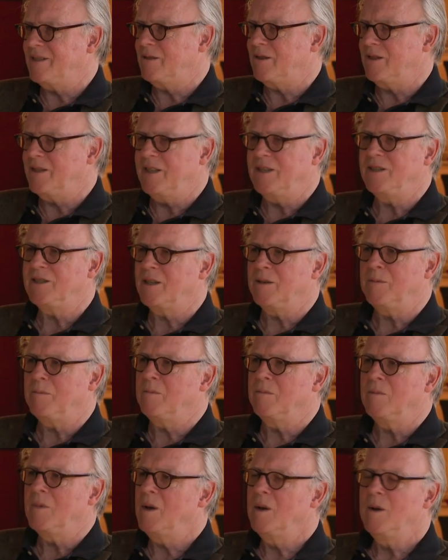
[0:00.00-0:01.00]

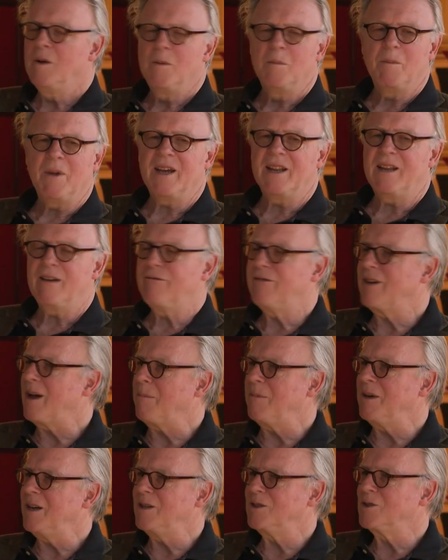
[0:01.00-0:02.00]
tradition by their
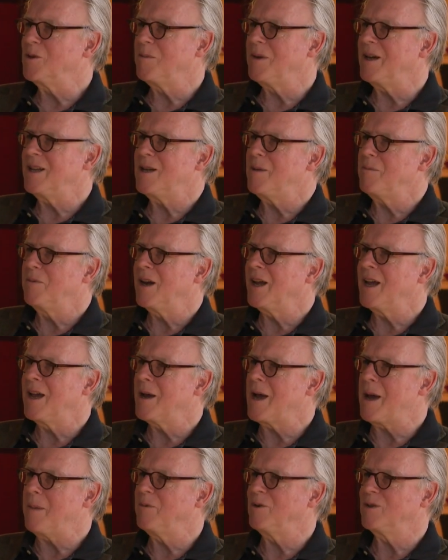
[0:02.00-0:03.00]
families or by their
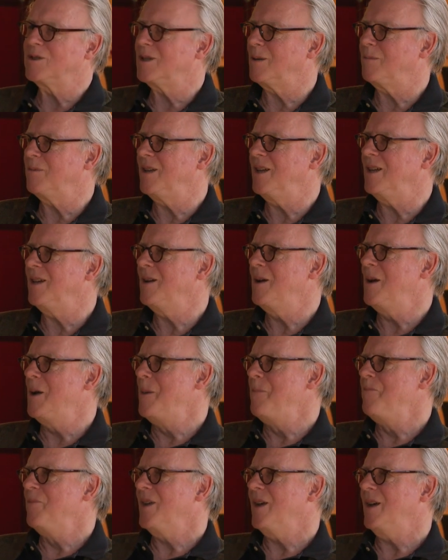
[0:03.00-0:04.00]
bringing up or something,
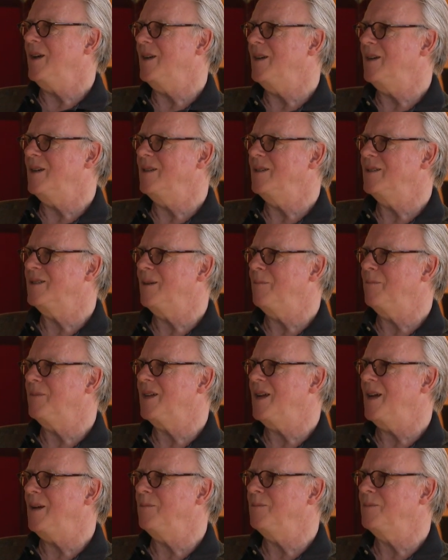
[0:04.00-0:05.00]

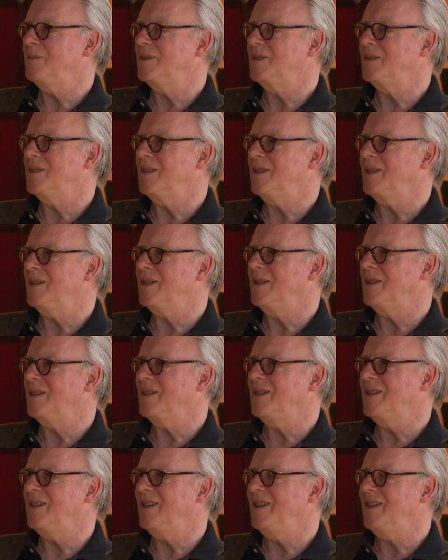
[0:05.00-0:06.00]
sometimes
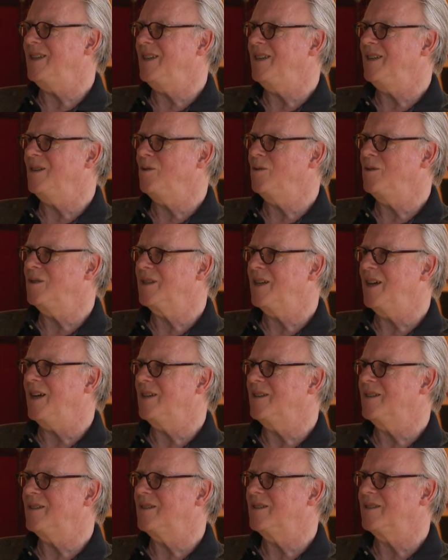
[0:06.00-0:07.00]
they don't
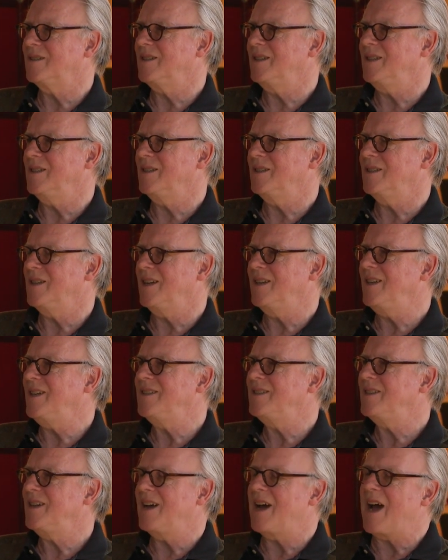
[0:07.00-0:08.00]
get that
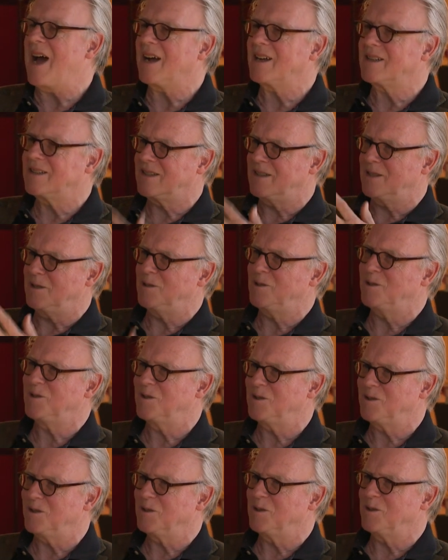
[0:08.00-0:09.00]
easy
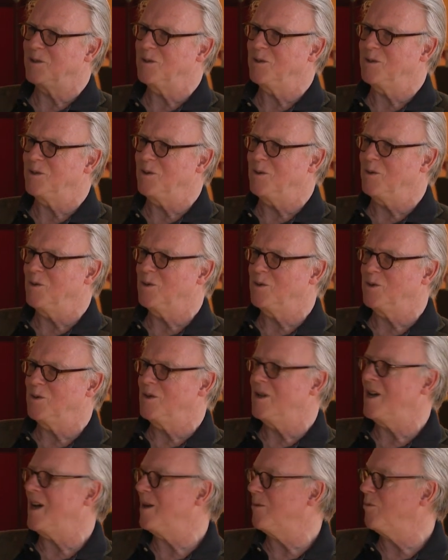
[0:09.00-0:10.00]
access to
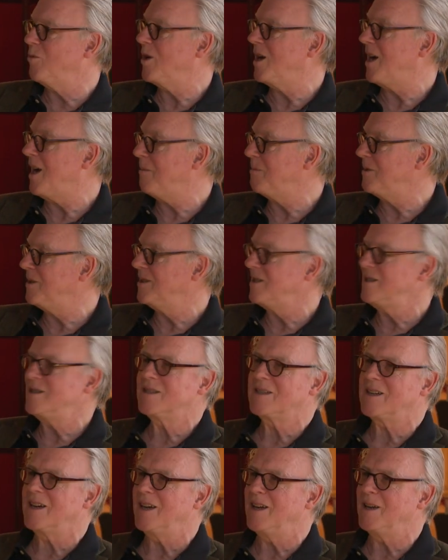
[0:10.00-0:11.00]
that what happens
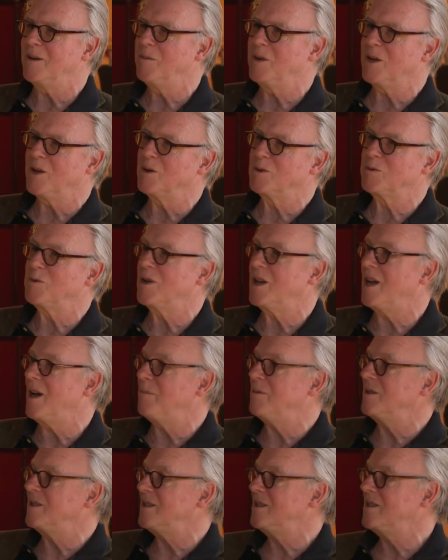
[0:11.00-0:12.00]
inside, because what
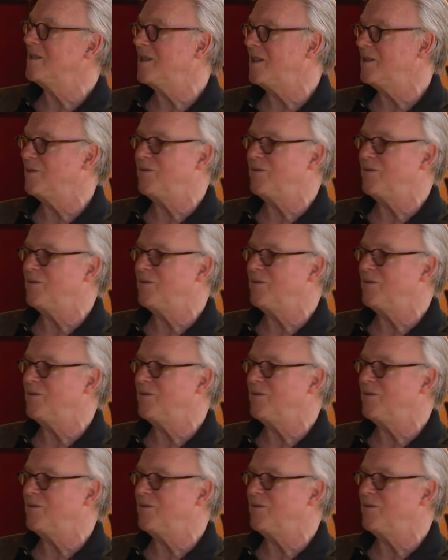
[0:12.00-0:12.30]
happens inside